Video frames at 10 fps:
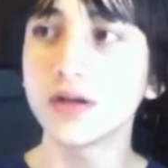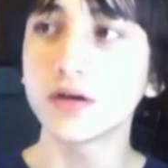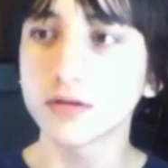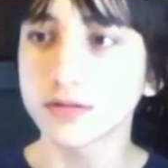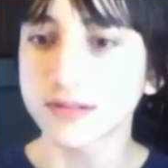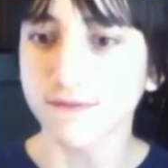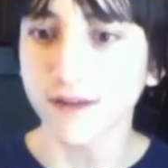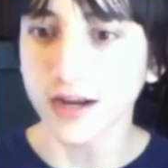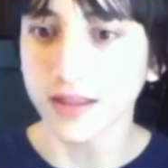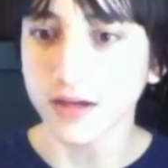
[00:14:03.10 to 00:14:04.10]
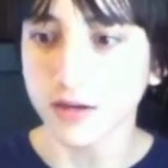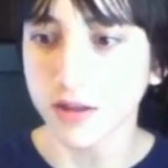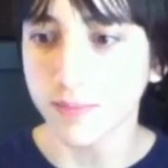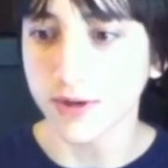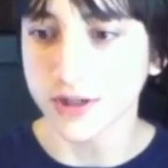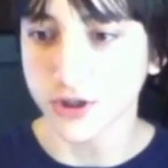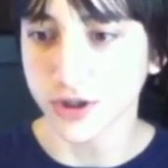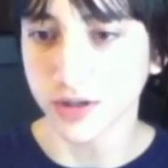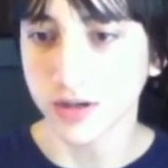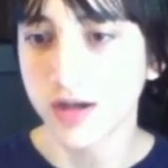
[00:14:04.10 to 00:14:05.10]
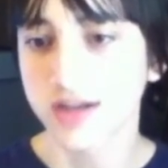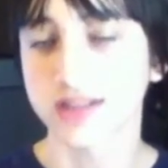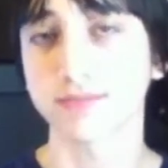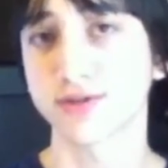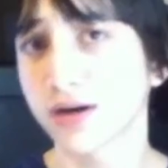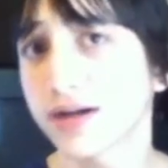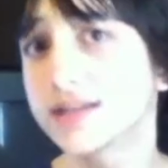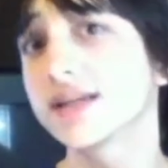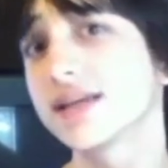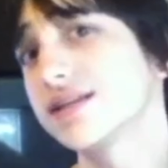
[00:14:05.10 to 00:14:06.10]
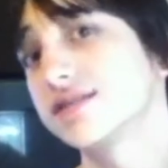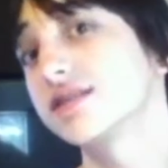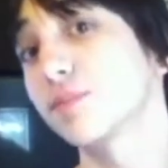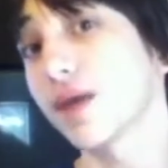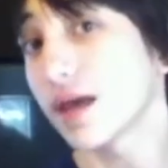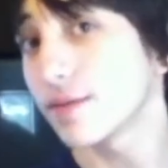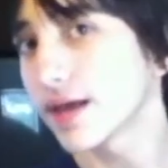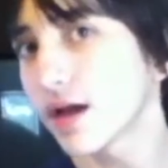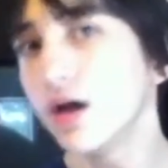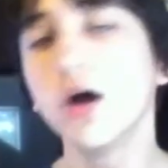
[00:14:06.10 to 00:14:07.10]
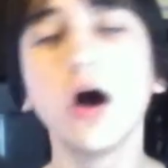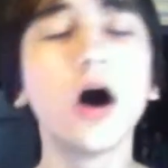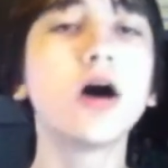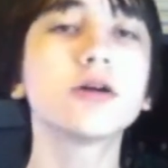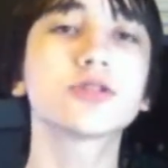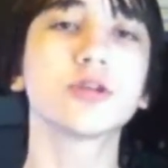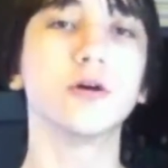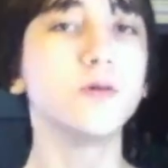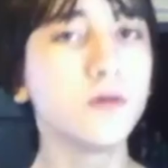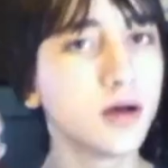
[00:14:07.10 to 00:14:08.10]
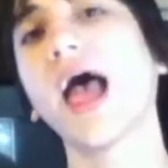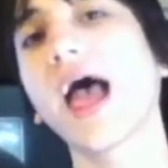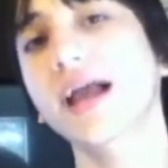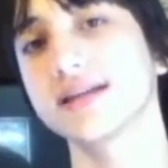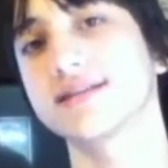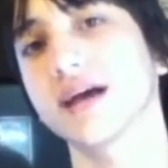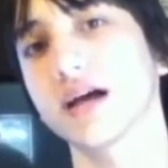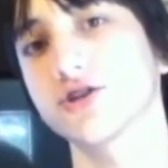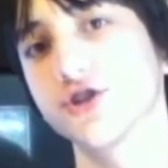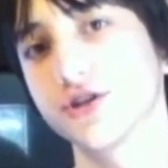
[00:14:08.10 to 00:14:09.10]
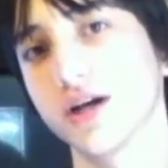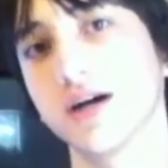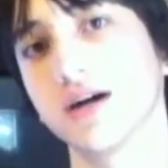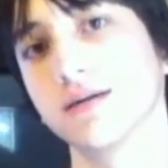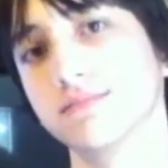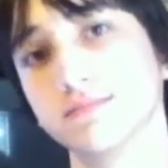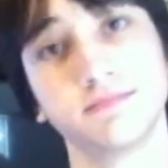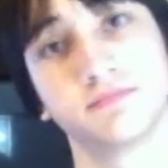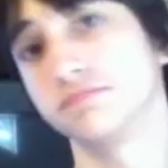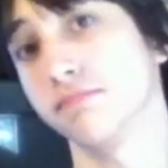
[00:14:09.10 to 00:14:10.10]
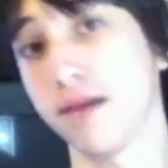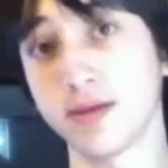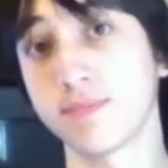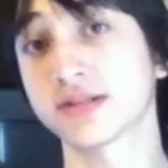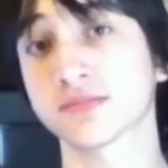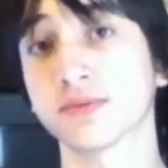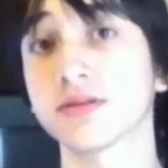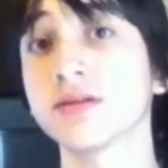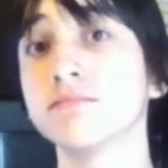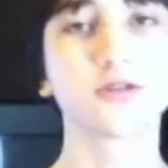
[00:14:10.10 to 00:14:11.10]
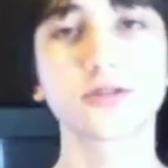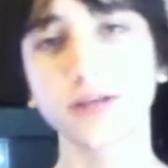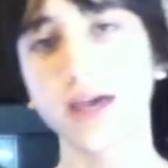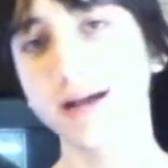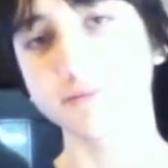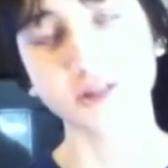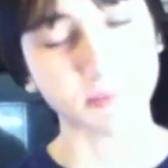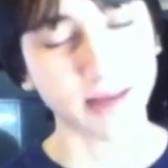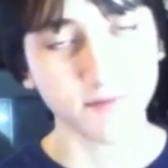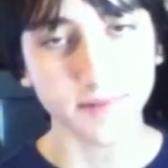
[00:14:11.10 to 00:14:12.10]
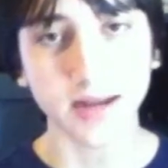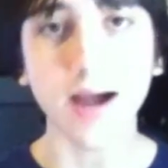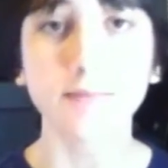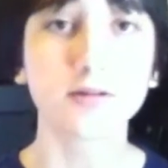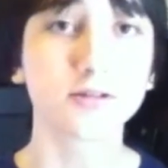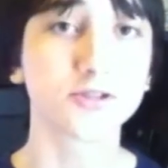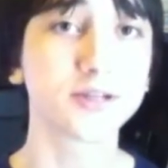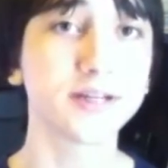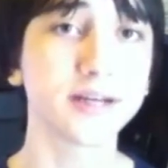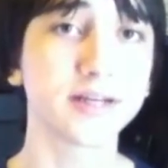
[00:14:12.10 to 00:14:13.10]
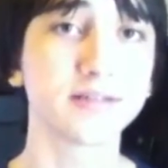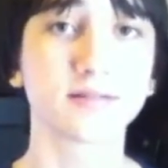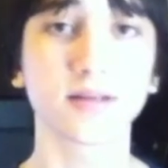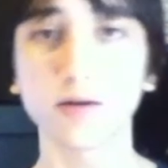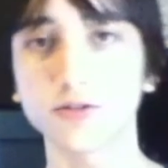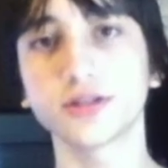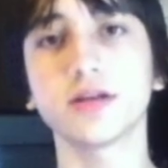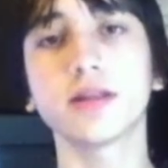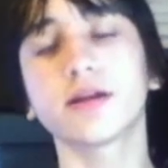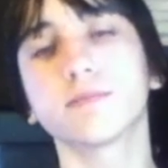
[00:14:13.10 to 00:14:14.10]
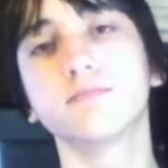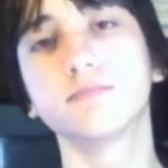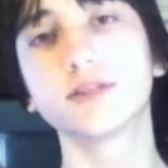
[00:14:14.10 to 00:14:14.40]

Windows finally on another partition because I'm starting to get into some gaming. Also, Hackintosh. Um, maybe a possibility. So yeah, I'm Jacob Kauffmann. I'm Nerd on the Street, and I will see you later.